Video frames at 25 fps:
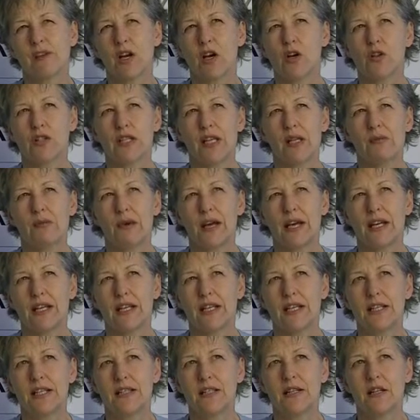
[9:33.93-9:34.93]
Hotel
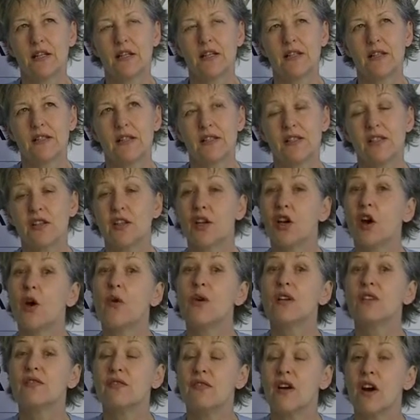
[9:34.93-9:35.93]
Berna doesn't go
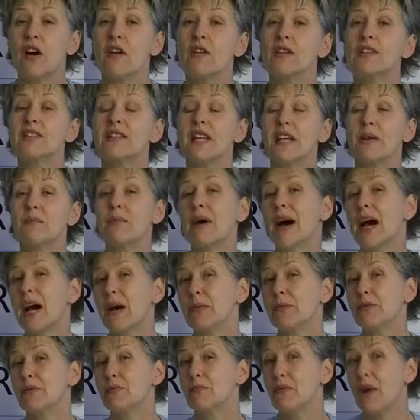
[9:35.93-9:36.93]
as far as they
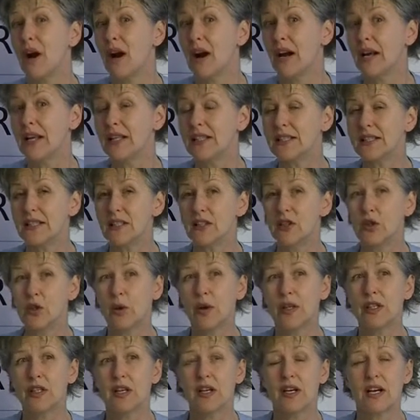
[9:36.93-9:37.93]
perhaps might, and
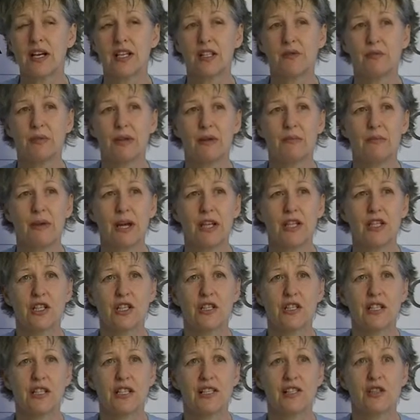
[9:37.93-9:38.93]
Twitter has been
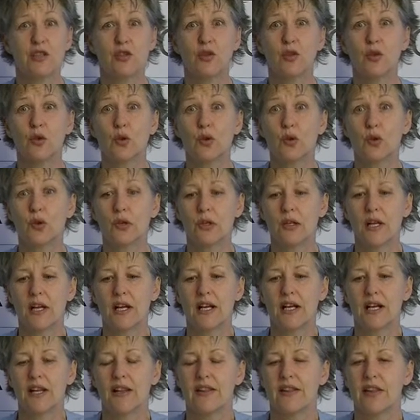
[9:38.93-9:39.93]
mentioned as the tool
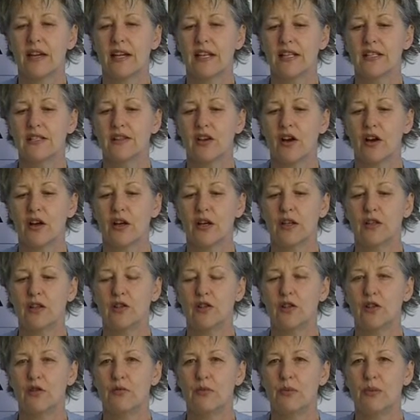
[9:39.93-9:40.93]
that is going
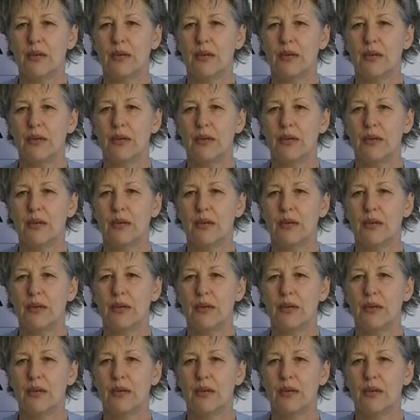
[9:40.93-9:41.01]
to